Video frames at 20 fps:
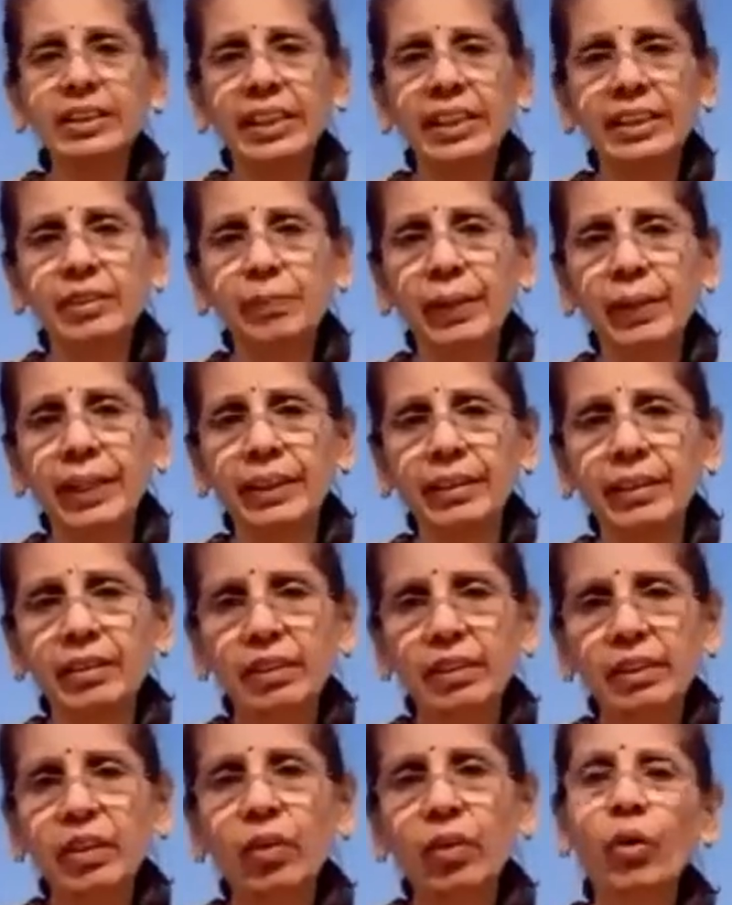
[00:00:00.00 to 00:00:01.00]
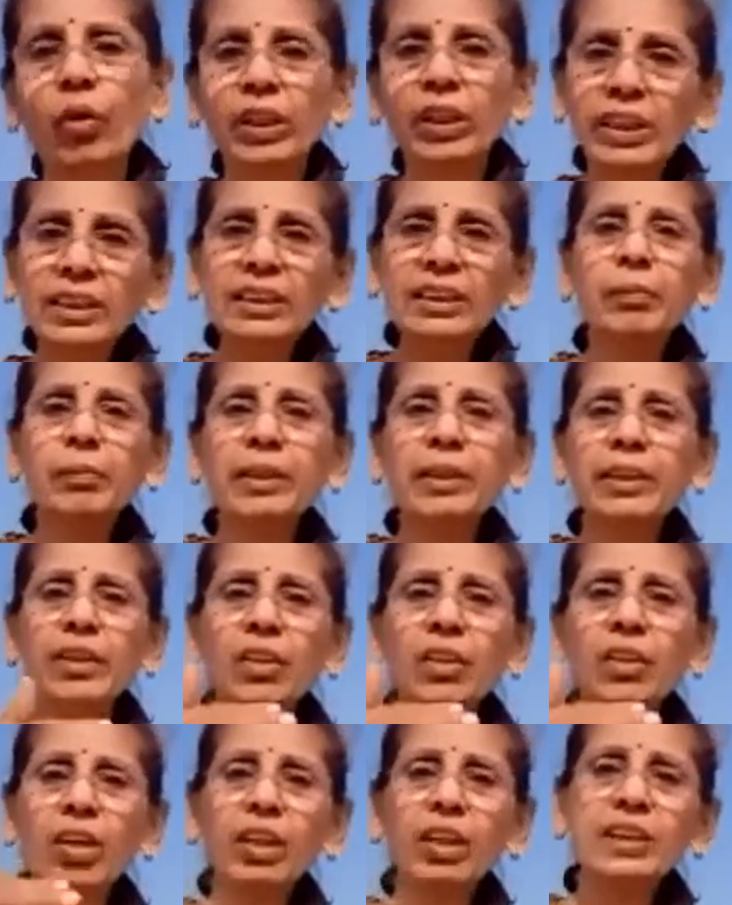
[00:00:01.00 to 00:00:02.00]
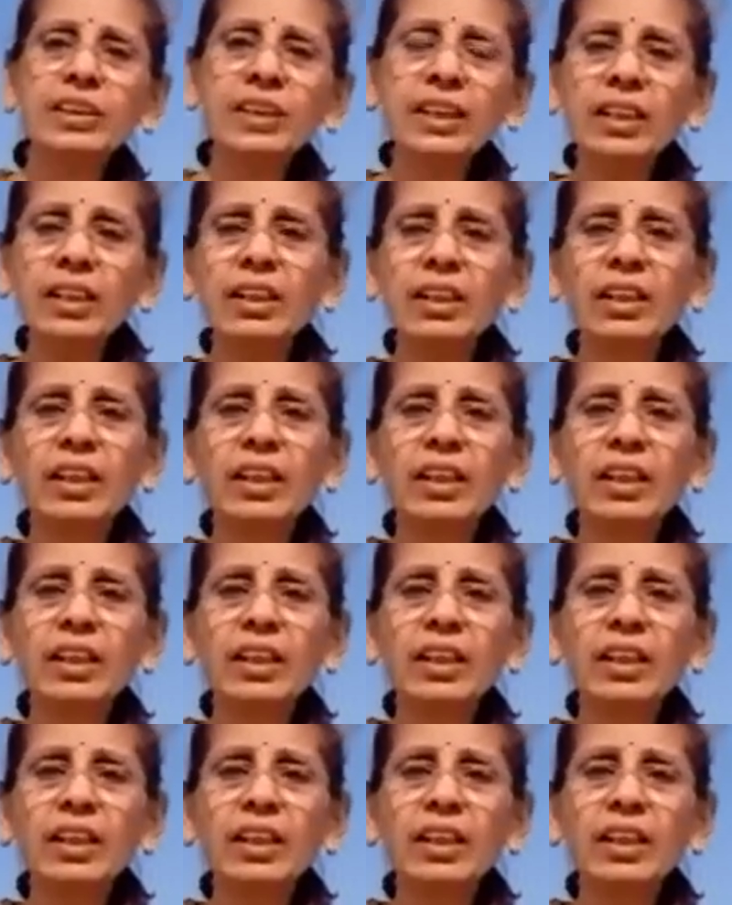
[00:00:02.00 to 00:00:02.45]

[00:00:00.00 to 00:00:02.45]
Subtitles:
explained. What is the methodology?